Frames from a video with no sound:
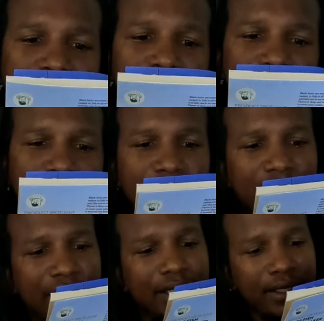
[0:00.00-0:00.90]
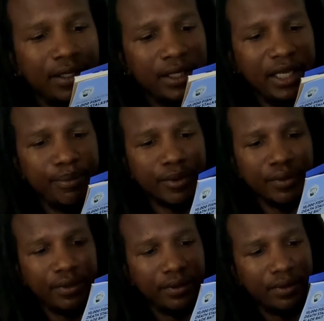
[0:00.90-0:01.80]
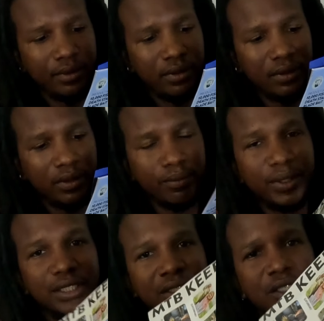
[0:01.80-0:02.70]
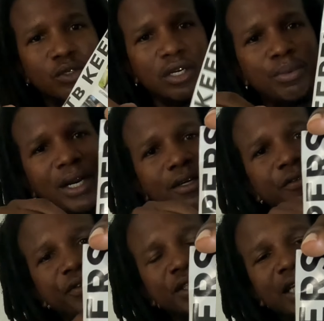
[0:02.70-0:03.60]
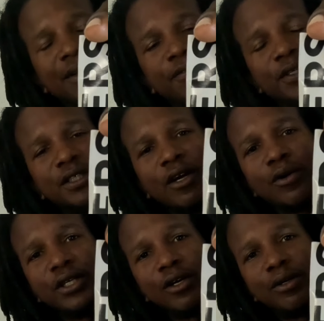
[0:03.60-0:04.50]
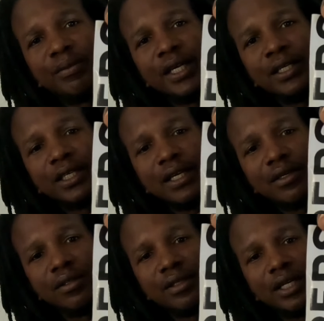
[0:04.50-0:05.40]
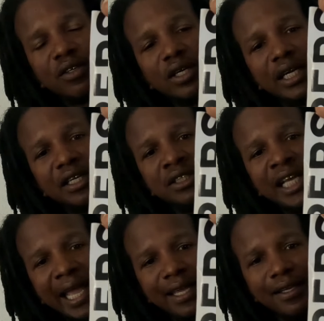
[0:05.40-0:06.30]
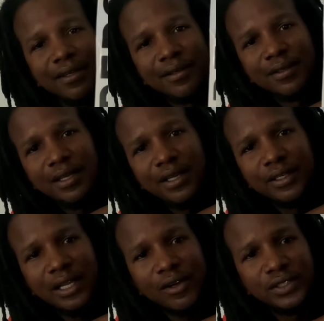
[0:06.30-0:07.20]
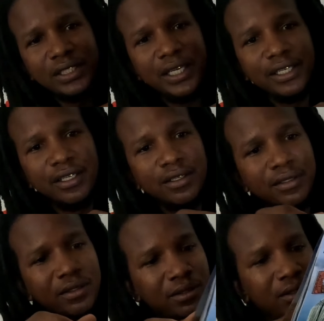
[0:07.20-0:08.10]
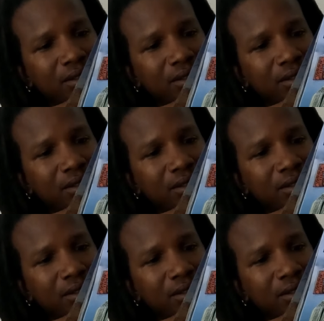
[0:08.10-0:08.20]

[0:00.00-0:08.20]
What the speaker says: hashtag keeper. Man, this little girl probably could fish hot fish all y'all, man. Look at her. That girl got a tank. Y'all see that there?